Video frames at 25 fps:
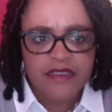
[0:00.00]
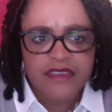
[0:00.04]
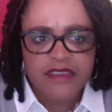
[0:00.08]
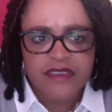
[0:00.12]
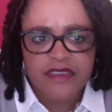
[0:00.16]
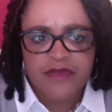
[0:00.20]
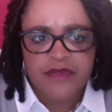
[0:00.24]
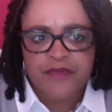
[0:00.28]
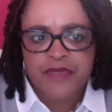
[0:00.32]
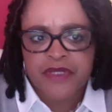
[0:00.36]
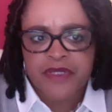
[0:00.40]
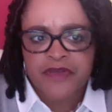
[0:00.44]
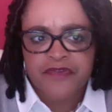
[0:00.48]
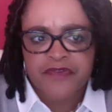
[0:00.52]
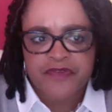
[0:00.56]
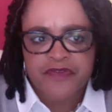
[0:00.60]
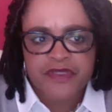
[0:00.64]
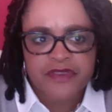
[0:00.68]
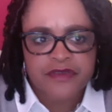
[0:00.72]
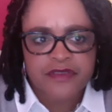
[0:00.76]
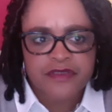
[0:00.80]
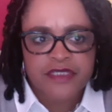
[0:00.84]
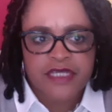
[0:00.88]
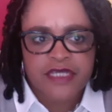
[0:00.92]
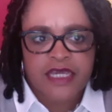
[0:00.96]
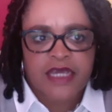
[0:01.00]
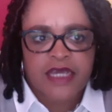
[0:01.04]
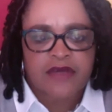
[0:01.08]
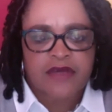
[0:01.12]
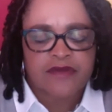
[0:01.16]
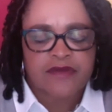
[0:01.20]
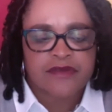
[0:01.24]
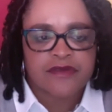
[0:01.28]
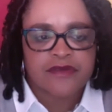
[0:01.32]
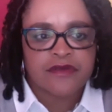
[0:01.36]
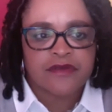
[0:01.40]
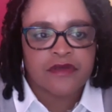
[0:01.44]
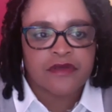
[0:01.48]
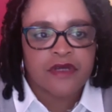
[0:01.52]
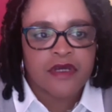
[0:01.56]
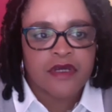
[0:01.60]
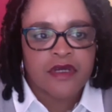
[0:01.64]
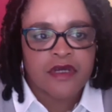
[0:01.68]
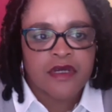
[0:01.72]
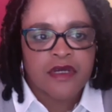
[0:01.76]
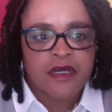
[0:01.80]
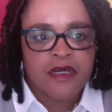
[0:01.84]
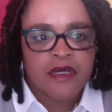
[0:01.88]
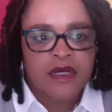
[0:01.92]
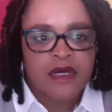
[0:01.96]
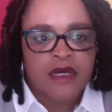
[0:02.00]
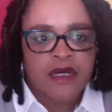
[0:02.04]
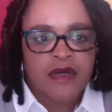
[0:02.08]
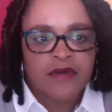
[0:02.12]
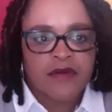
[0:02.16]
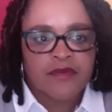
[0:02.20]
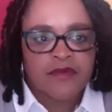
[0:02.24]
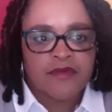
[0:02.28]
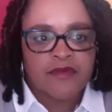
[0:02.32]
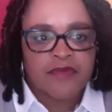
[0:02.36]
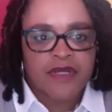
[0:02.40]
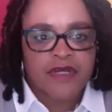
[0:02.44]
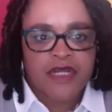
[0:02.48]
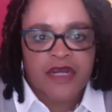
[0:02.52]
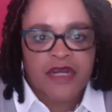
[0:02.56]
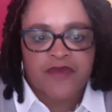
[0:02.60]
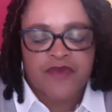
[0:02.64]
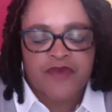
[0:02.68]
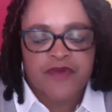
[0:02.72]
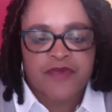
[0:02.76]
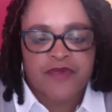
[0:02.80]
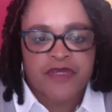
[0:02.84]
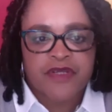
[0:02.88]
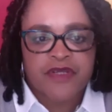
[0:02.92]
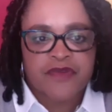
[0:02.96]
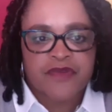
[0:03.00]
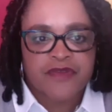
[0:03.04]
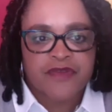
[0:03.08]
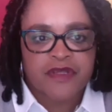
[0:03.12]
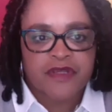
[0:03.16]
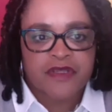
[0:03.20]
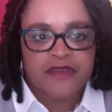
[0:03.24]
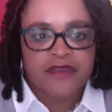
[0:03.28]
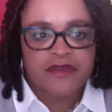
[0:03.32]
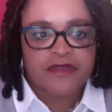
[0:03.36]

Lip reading: a benefit to the council, but every benefit